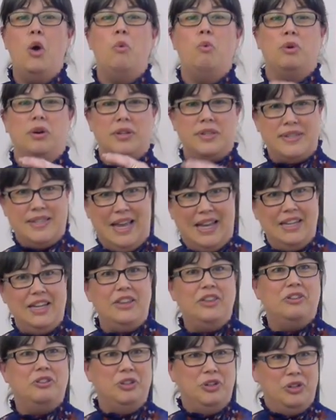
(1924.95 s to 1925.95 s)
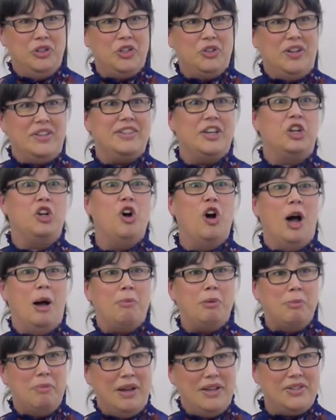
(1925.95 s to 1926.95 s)
were sending their nutrients and
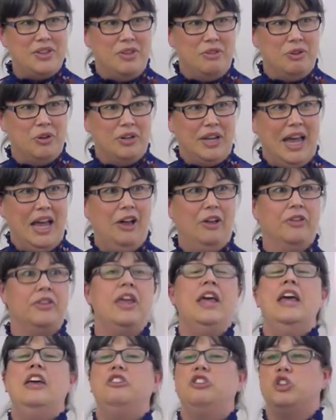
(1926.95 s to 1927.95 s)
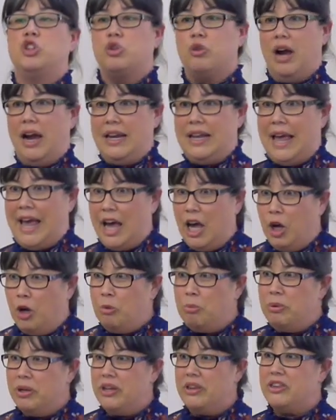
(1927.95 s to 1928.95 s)
compromising their own health to try to
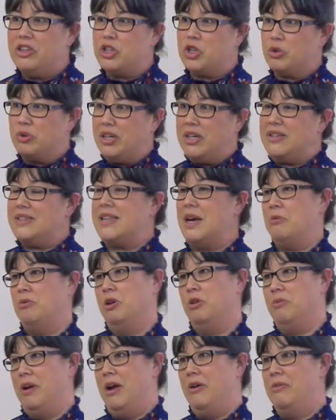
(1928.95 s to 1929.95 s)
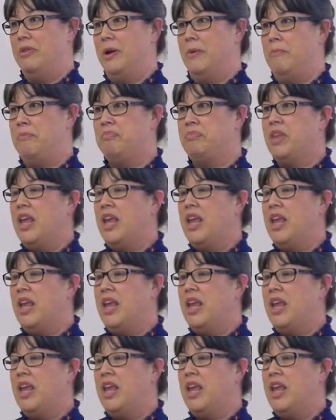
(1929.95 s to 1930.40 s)
help the trees that were around them.